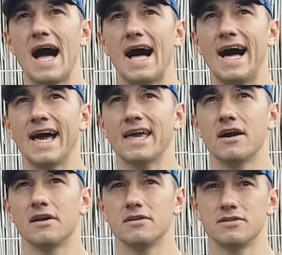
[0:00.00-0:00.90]
I
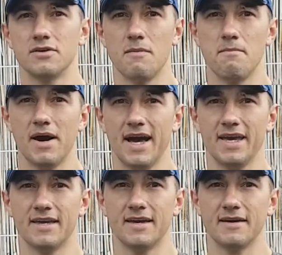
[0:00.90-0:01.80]
got onto a
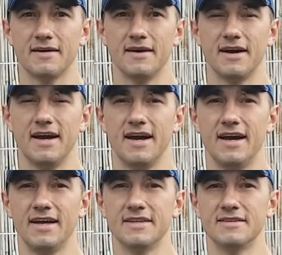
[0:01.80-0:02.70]
bike
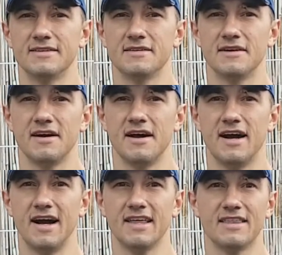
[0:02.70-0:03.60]
and
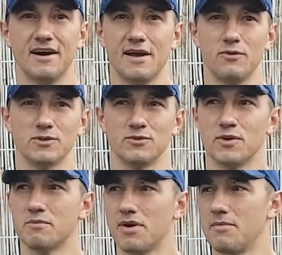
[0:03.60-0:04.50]
I thought I was doing
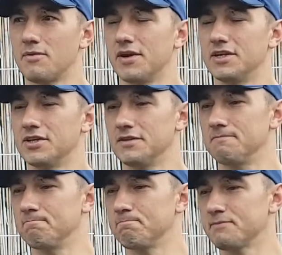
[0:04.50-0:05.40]
preparation.
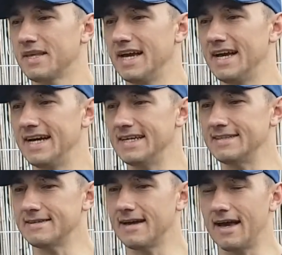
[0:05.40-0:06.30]

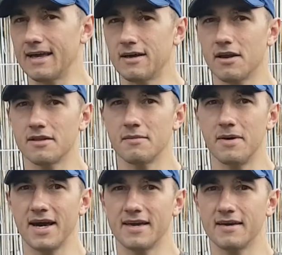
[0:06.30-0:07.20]
And I got on the
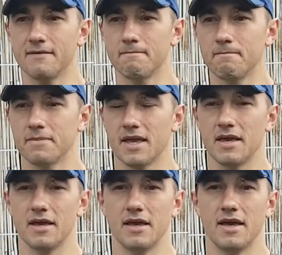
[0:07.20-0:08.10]
bike,
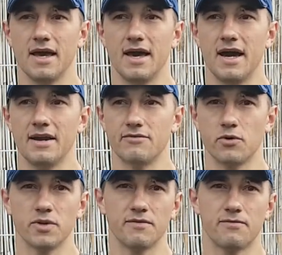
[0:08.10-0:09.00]
I
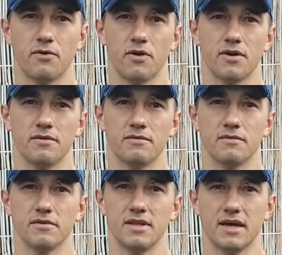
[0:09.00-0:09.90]
rode it for
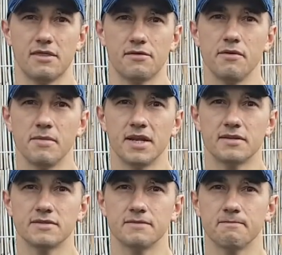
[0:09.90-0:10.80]
like 3
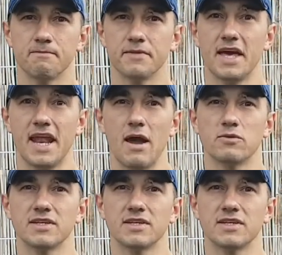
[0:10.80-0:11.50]
minutes, and I was